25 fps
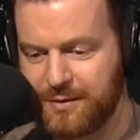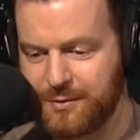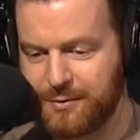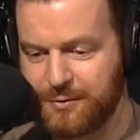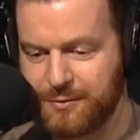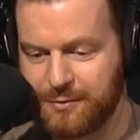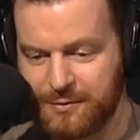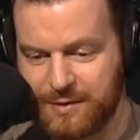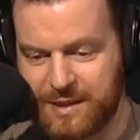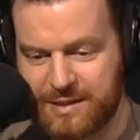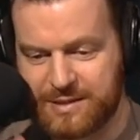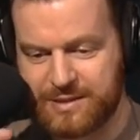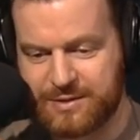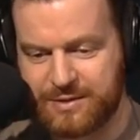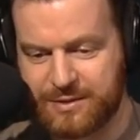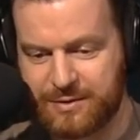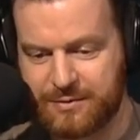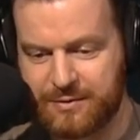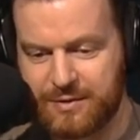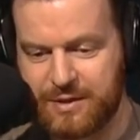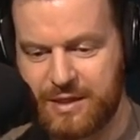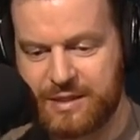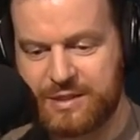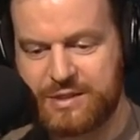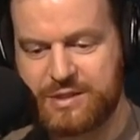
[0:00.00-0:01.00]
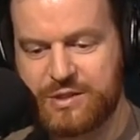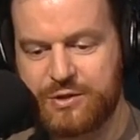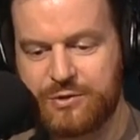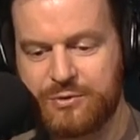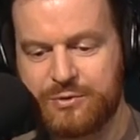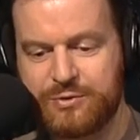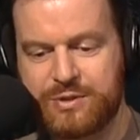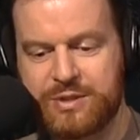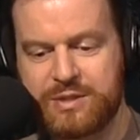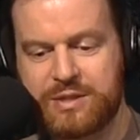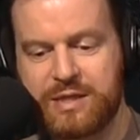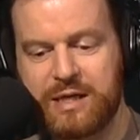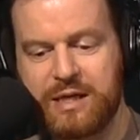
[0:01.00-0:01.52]
Or that's the
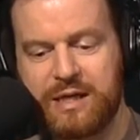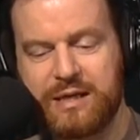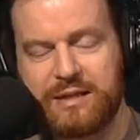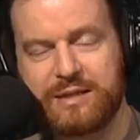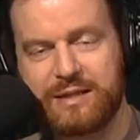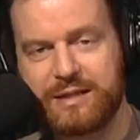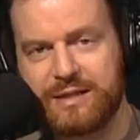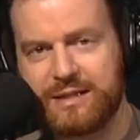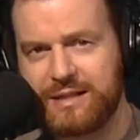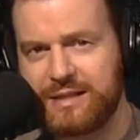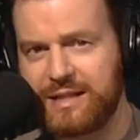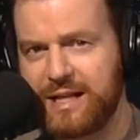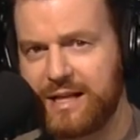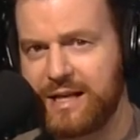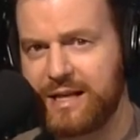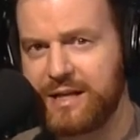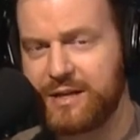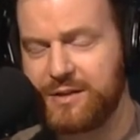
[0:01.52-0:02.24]
excuse. The, Indian,